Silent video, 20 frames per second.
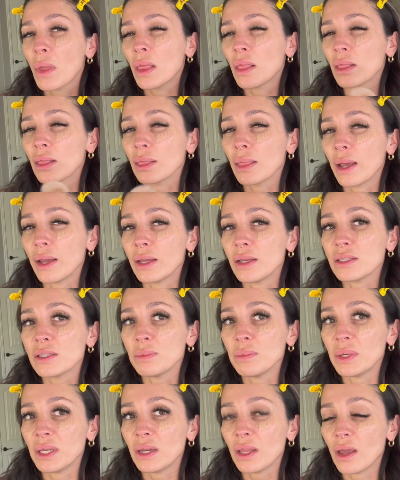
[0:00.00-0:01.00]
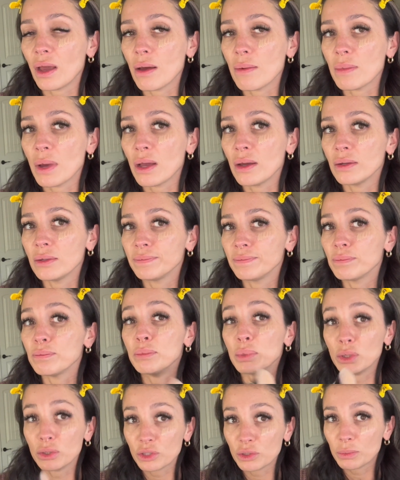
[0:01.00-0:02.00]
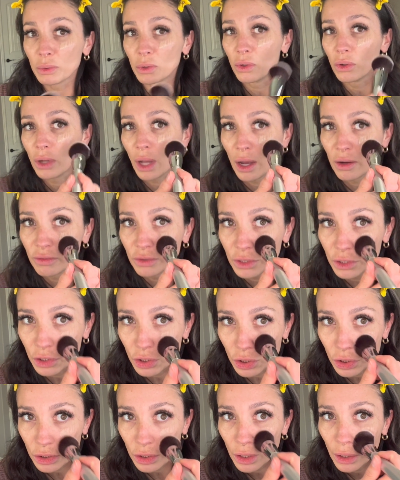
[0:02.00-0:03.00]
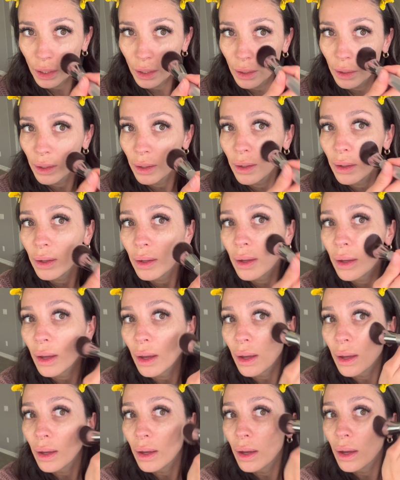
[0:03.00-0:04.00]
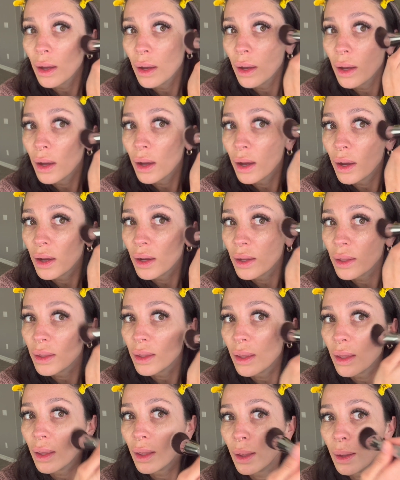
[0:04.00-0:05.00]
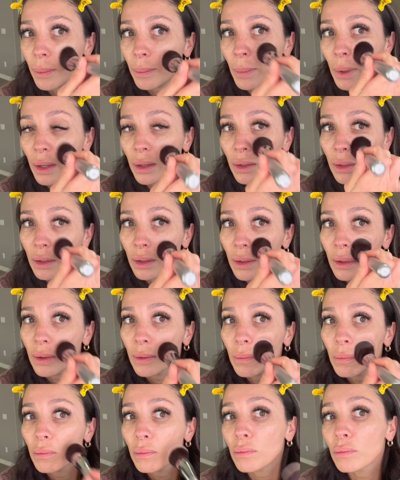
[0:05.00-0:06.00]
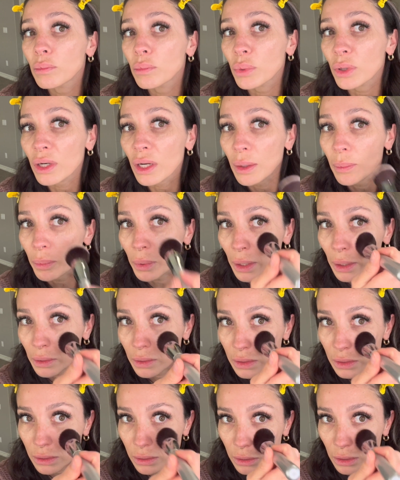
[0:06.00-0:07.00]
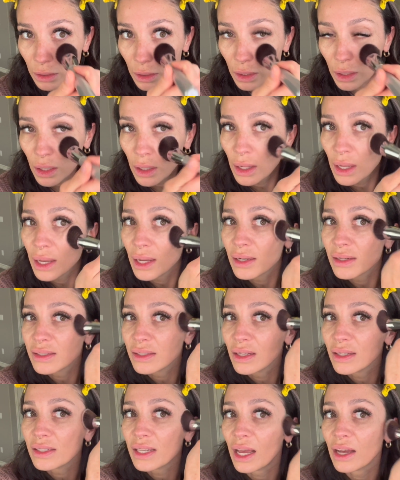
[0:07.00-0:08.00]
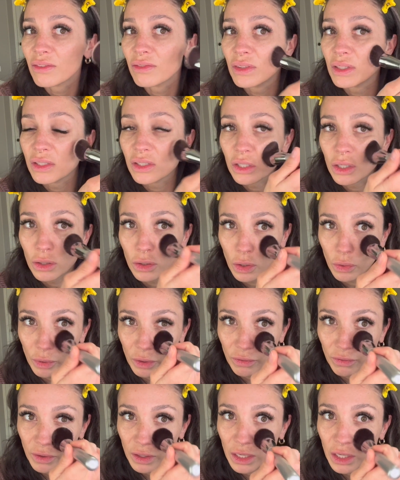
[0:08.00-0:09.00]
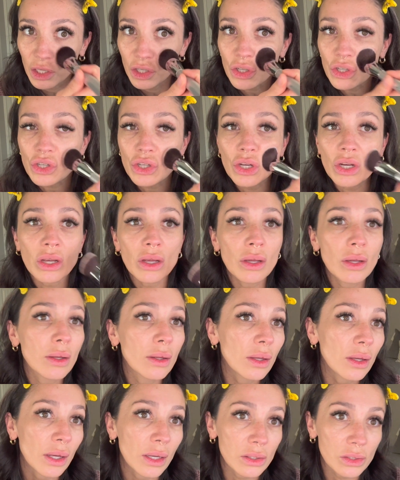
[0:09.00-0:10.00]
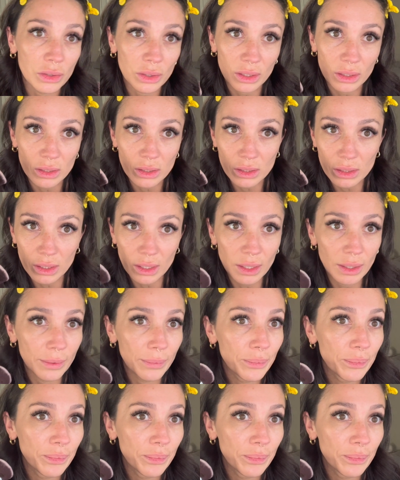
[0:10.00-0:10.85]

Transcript: light, medium, buildable coverage. I am pretty impressed. It does have this glowy finish, as you can see.